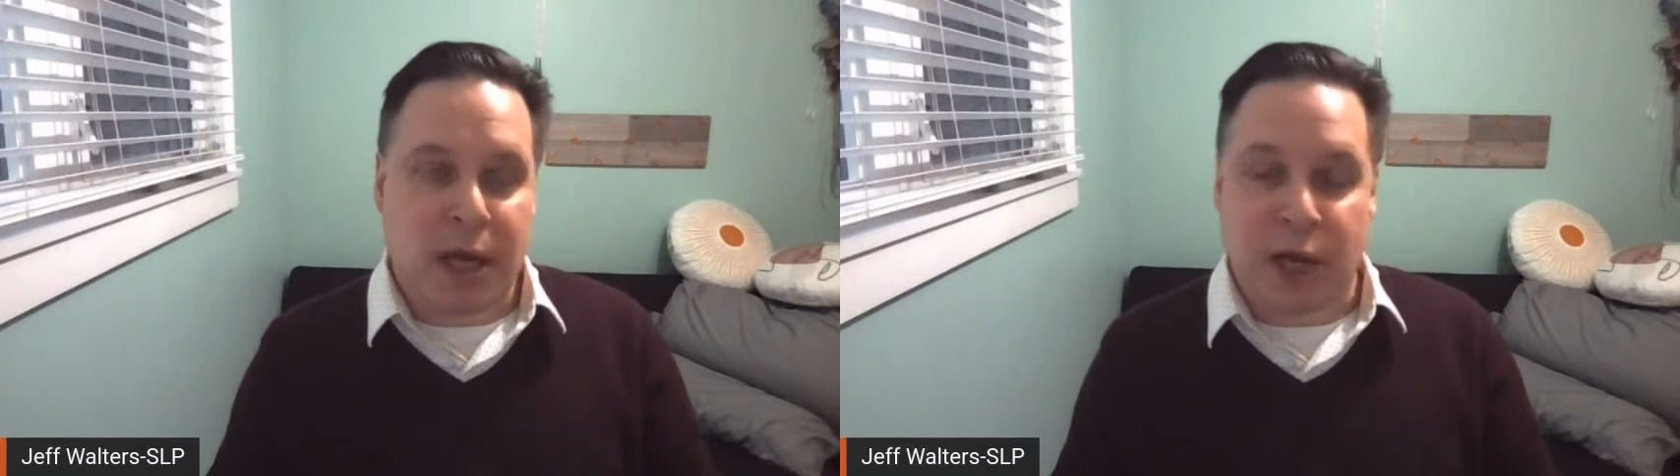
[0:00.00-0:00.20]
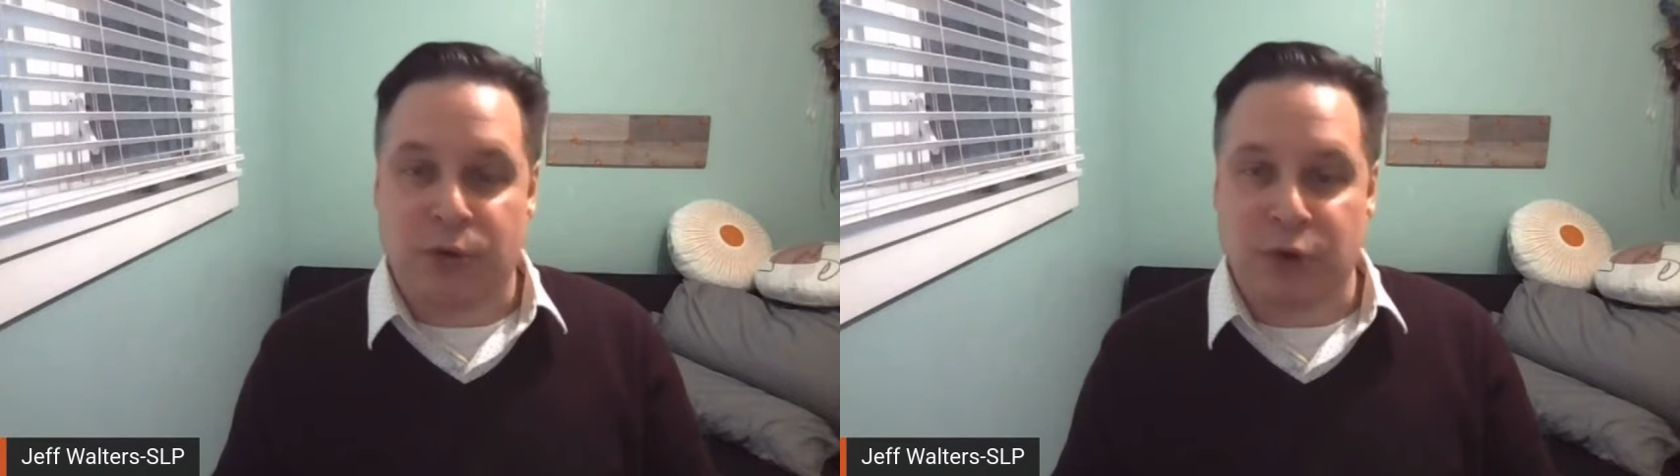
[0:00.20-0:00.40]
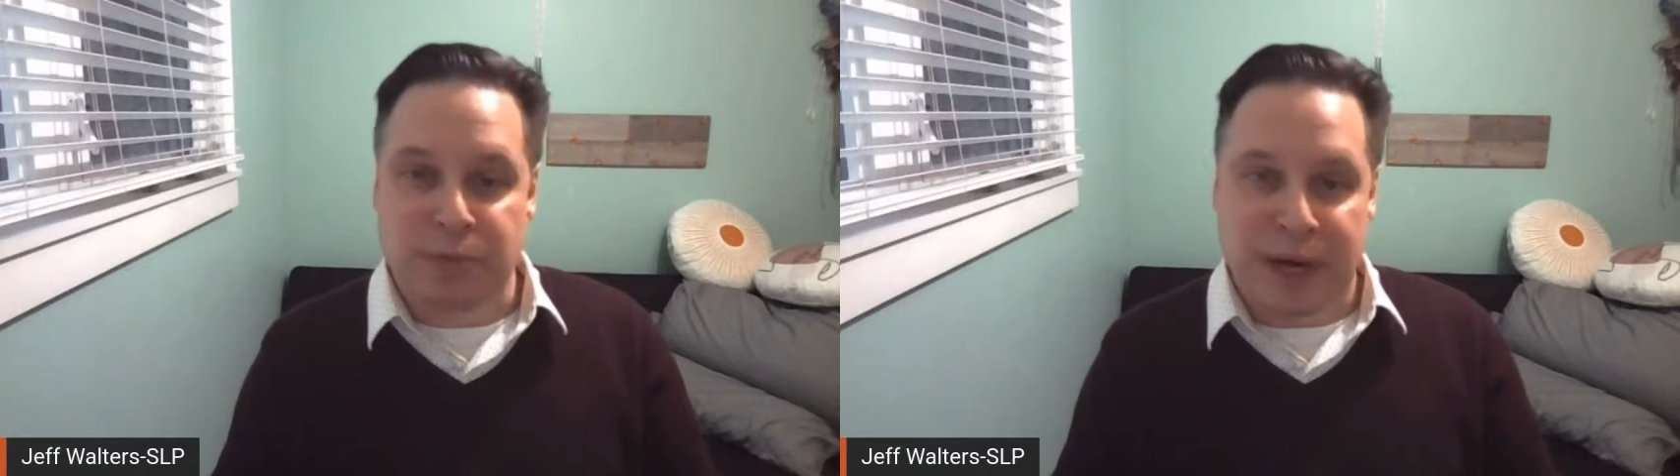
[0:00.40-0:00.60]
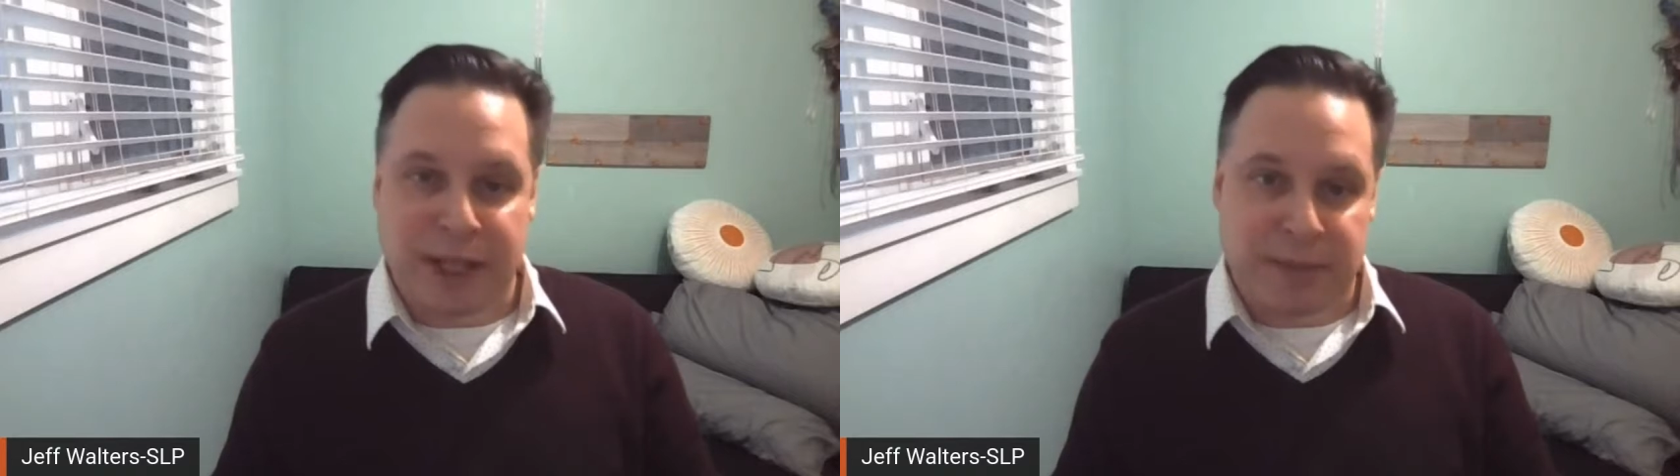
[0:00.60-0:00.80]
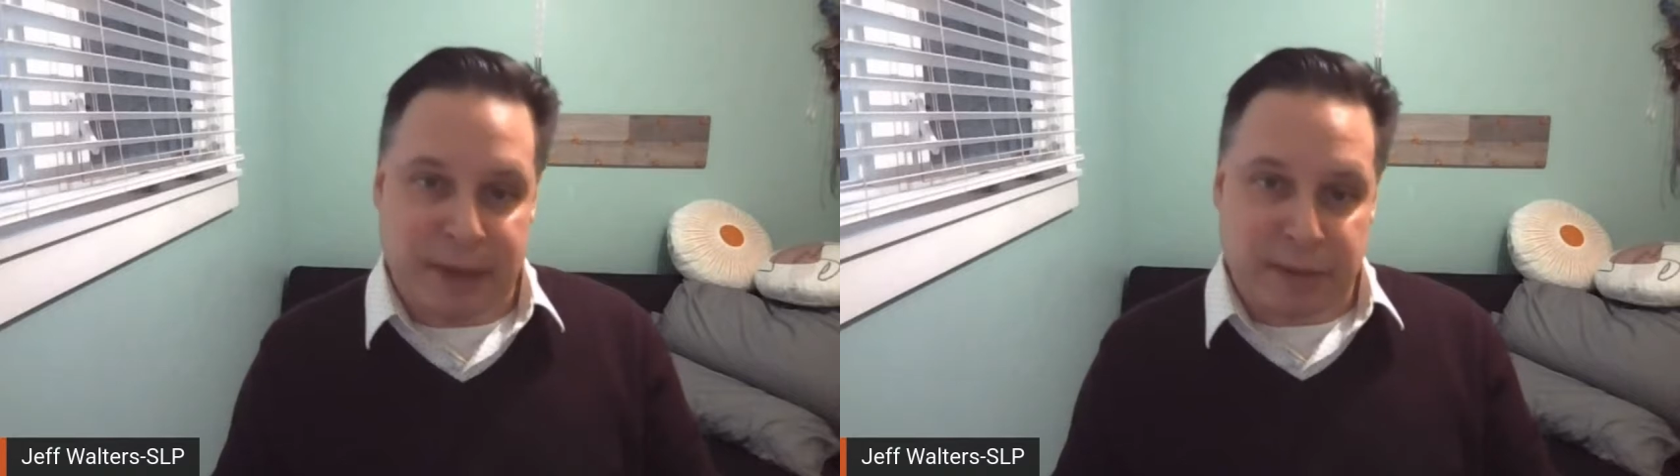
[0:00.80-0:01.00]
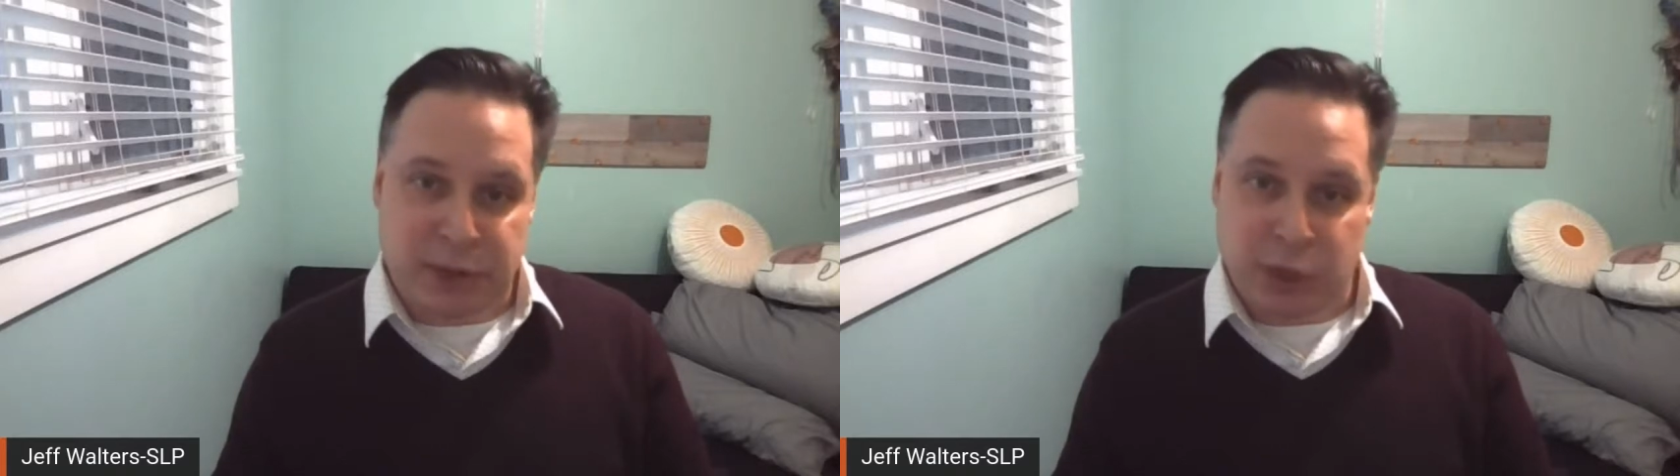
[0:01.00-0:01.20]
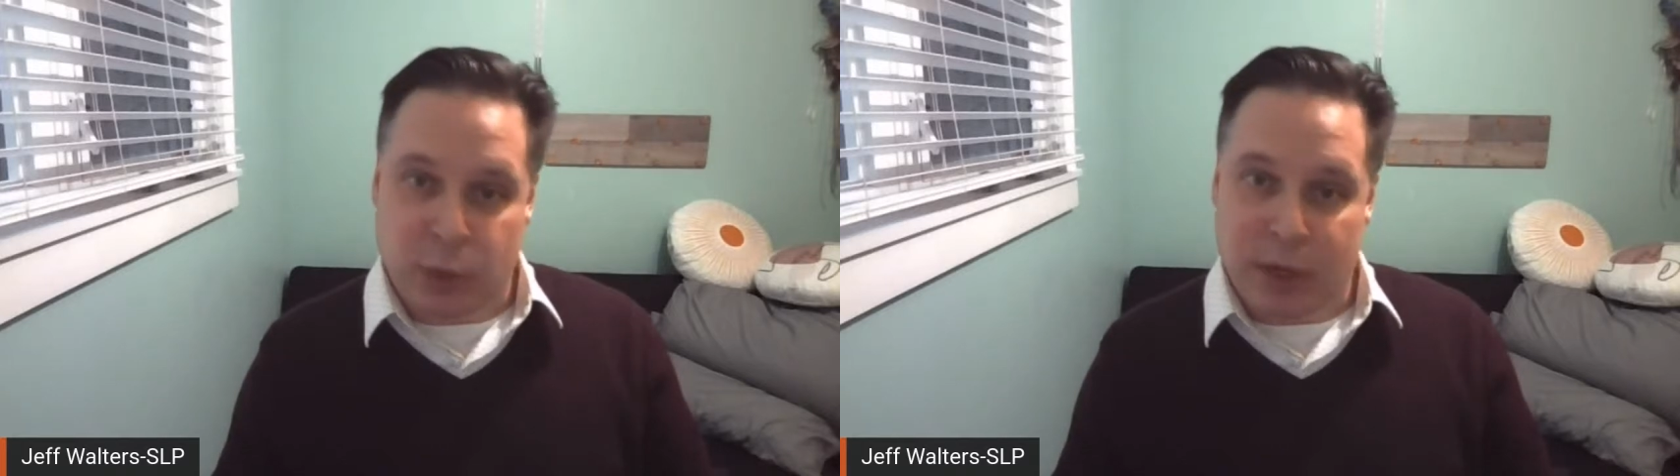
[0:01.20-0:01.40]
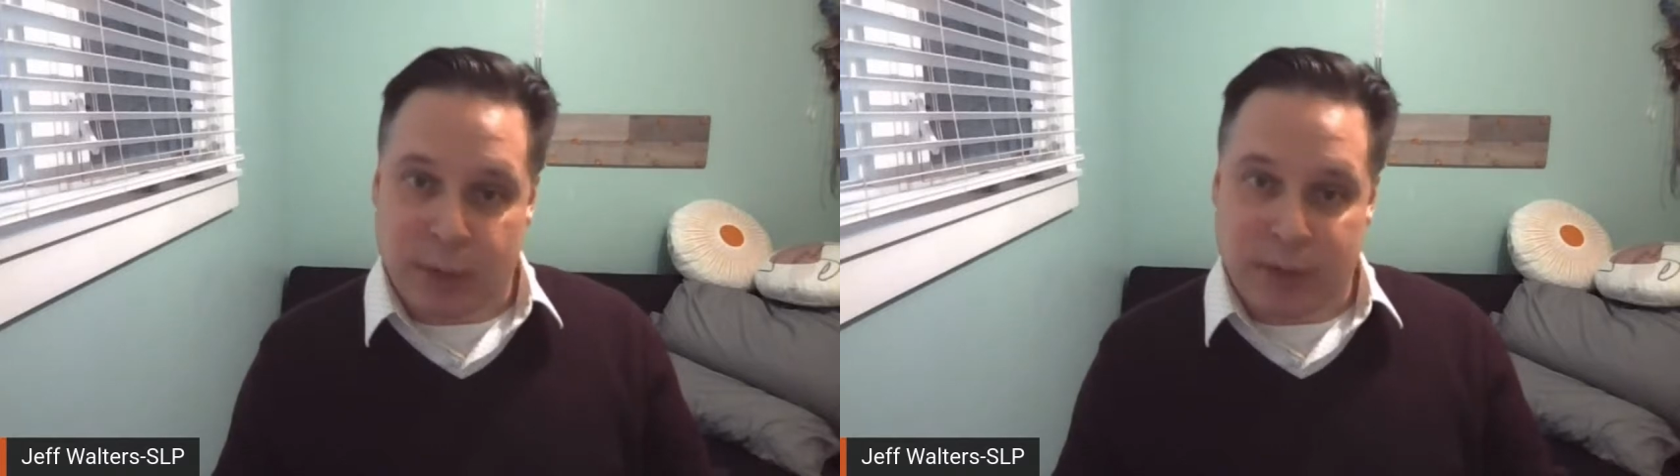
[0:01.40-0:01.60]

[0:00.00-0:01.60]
accrue money to be able to do what